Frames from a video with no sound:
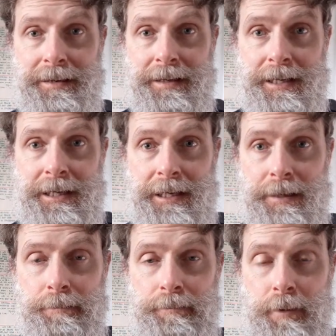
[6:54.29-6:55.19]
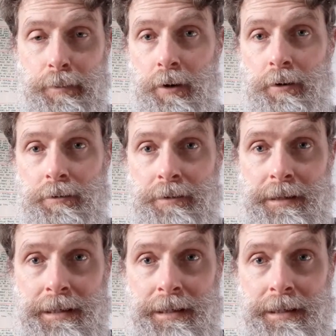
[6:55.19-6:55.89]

the um, the box.